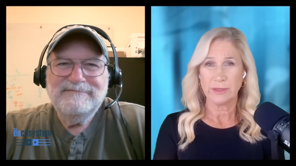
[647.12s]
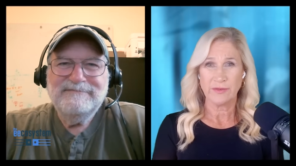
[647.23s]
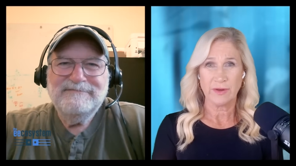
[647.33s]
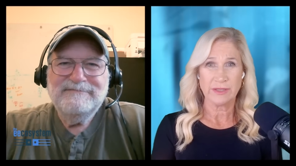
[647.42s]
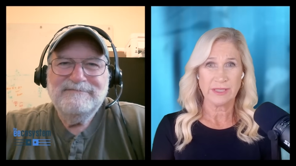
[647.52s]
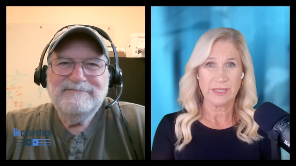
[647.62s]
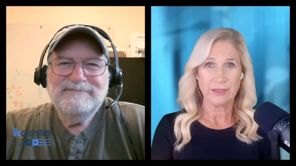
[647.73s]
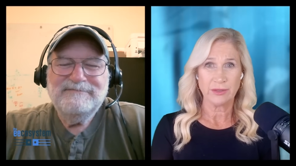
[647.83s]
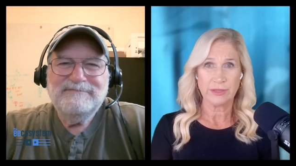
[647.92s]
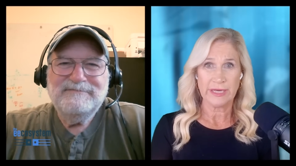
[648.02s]
Speaker 1: as far as
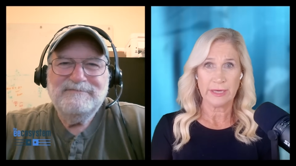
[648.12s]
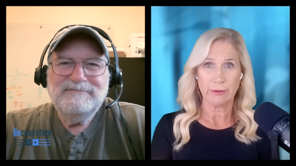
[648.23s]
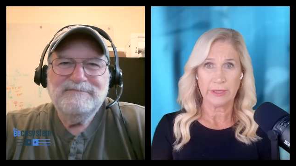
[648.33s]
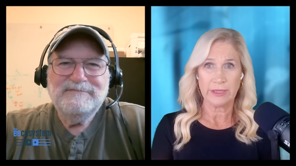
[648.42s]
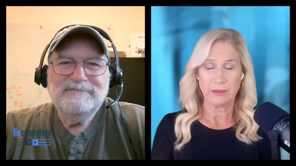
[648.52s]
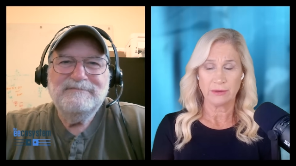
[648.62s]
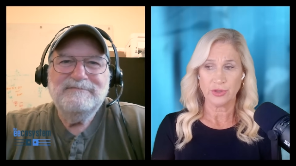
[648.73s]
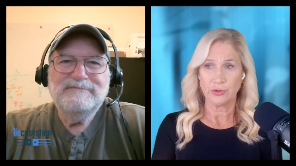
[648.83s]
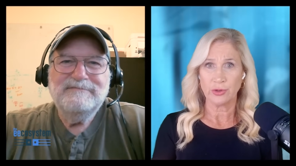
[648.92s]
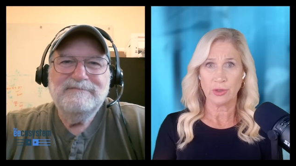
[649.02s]
Signal Integrity
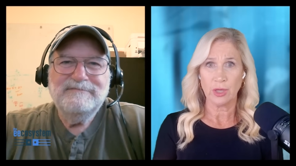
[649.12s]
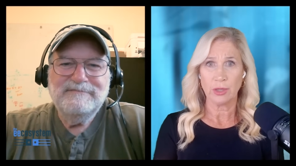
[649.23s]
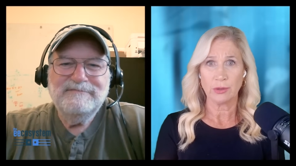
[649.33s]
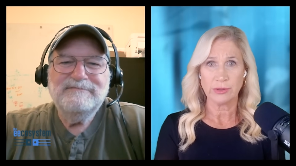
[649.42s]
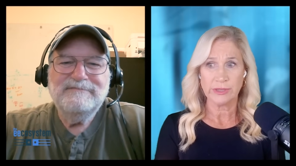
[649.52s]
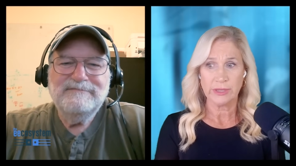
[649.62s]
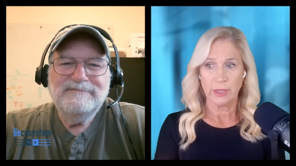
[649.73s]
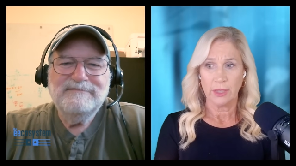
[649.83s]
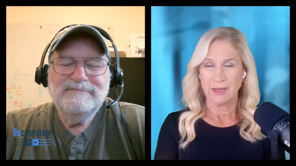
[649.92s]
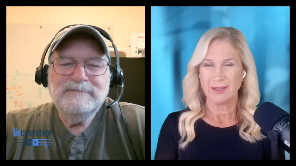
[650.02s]
Journal goes,
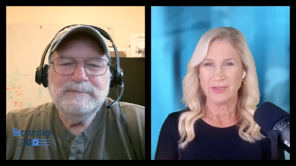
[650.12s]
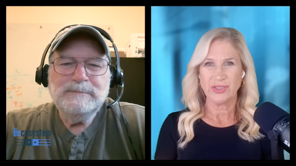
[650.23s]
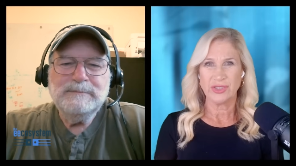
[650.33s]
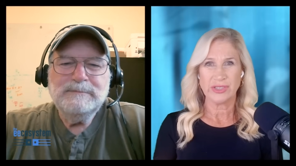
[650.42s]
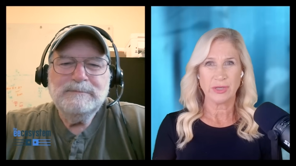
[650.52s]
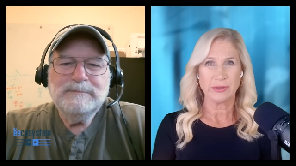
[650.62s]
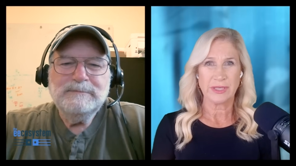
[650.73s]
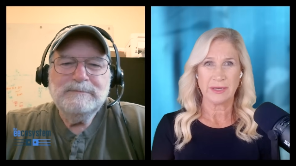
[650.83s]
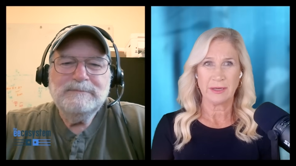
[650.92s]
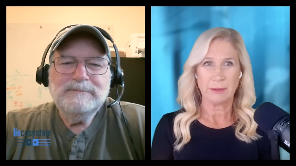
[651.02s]
you should just go
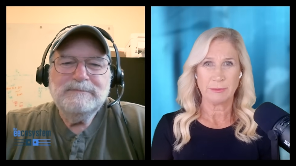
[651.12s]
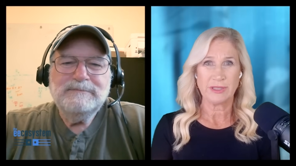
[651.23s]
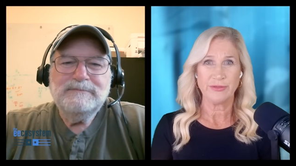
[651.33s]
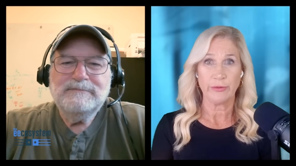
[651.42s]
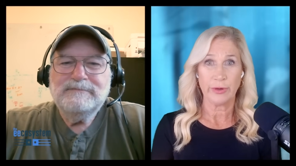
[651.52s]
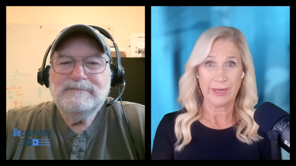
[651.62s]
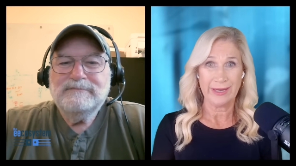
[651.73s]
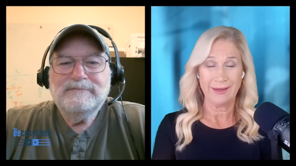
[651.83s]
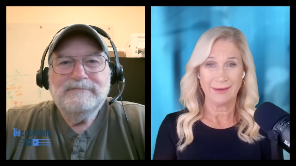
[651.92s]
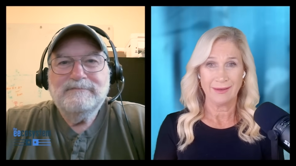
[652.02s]
sign up. It's
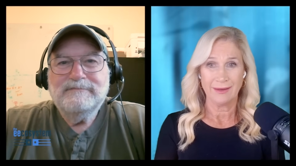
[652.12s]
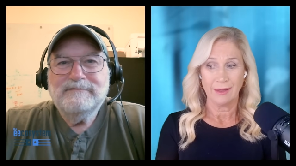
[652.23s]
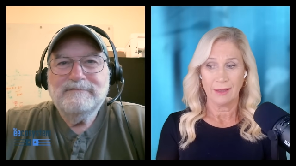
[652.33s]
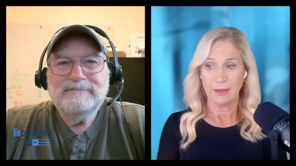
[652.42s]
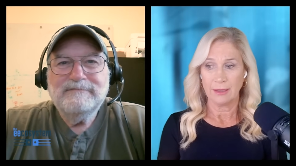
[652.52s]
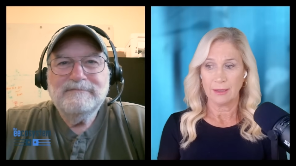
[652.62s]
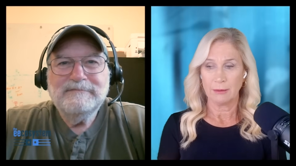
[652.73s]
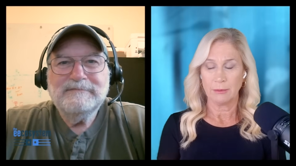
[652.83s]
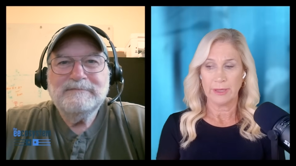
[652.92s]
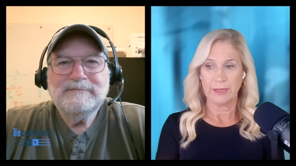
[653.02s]
free
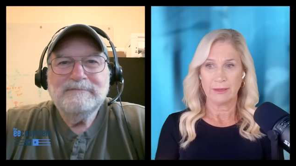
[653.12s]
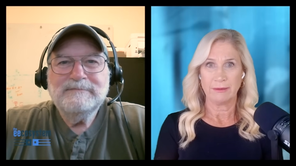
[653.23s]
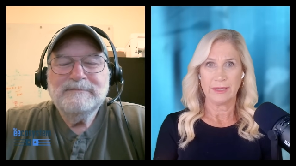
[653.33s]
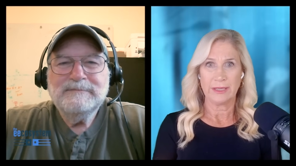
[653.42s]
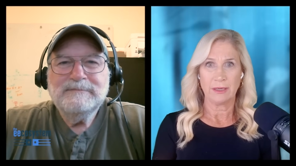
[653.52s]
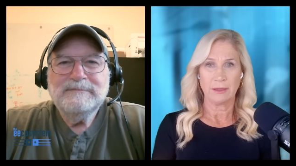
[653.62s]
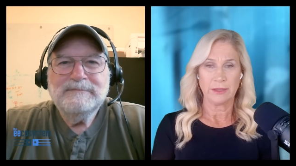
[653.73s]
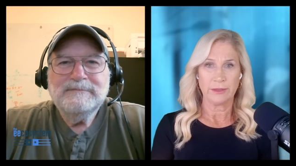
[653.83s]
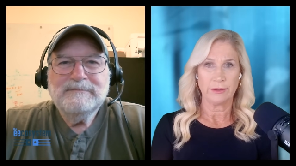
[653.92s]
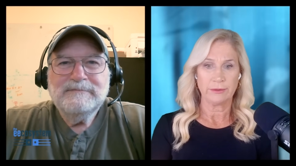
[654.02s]
um, and get on
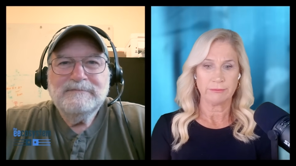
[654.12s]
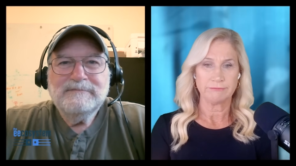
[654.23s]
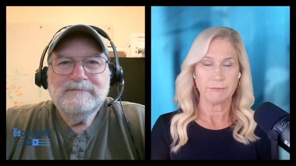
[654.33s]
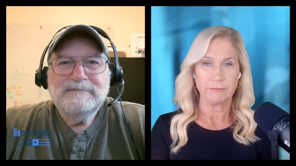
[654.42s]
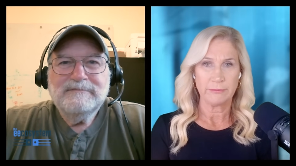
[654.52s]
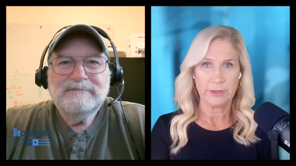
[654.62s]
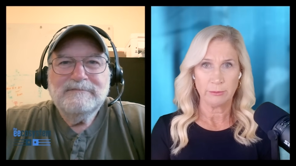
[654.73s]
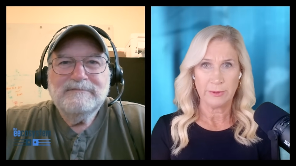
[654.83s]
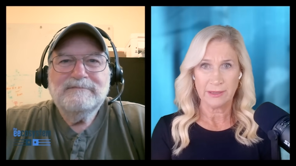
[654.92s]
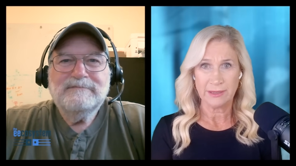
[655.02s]
their their
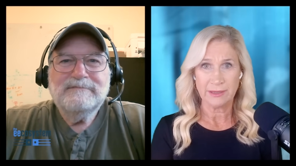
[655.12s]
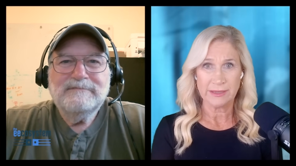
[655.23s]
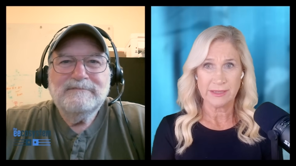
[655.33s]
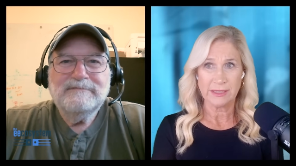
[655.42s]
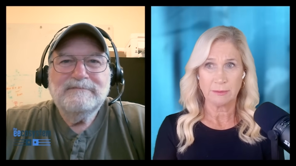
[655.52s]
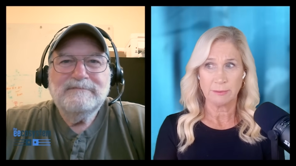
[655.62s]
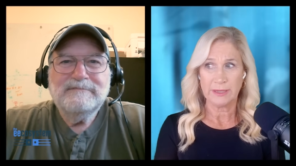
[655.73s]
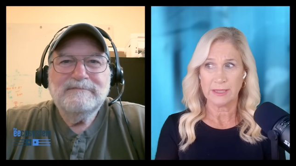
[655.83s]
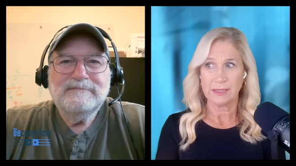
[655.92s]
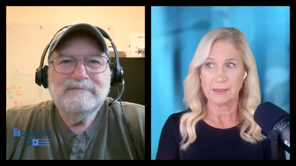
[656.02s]
mailing list
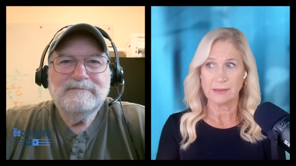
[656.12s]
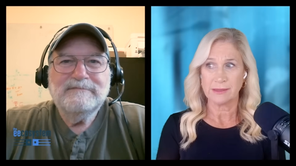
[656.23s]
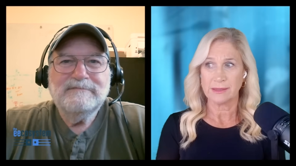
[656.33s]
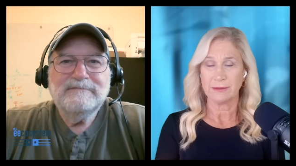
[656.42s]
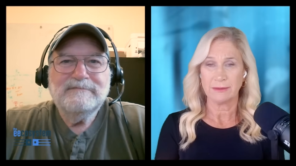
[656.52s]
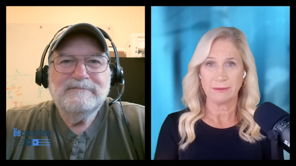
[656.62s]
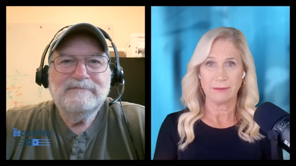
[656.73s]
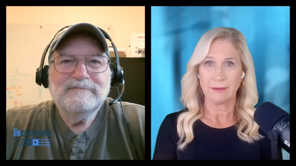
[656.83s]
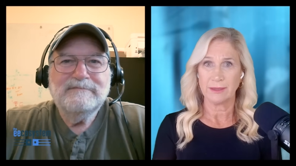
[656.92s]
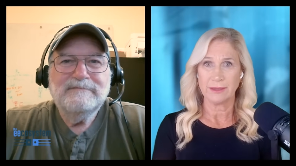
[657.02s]
because
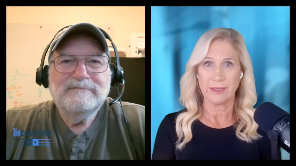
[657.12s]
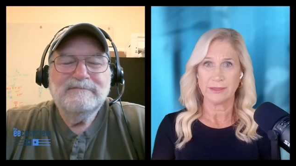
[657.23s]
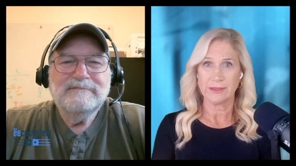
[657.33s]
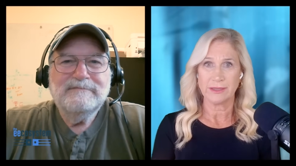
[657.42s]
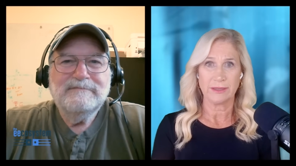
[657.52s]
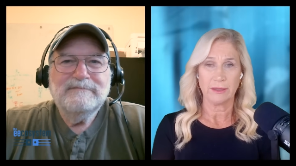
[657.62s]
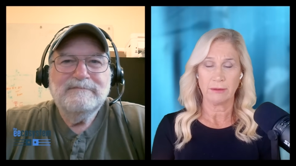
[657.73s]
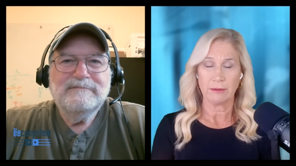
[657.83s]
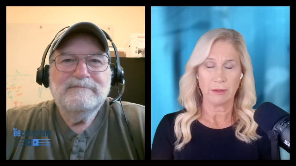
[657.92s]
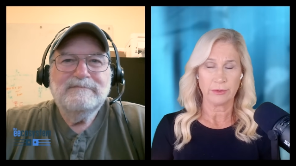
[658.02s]
it, it's
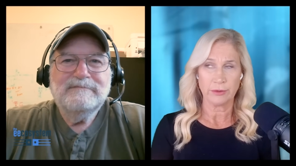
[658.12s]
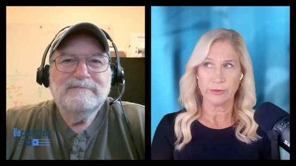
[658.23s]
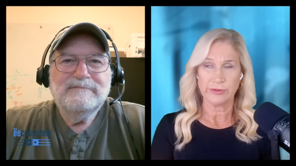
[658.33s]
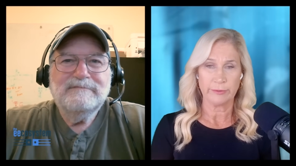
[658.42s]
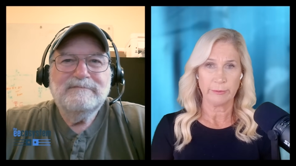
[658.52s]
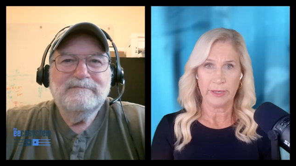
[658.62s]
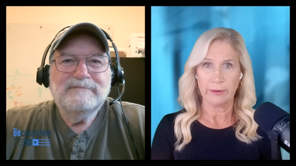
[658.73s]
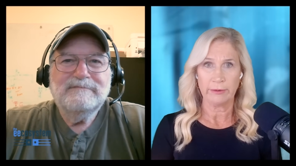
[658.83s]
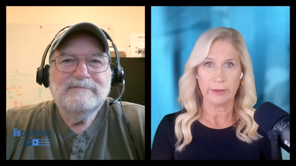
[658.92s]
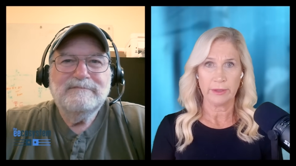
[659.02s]
articles from
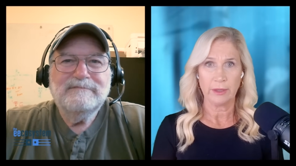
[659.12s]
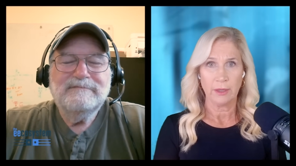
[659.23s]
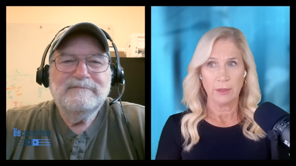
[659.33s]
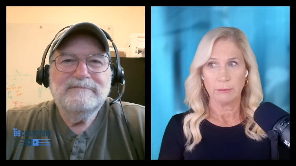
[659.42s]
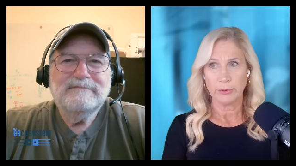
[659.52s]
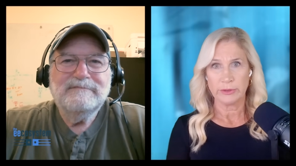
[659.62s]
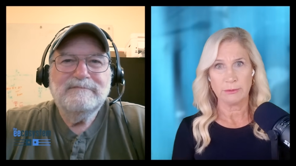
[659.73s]
Eric, Bert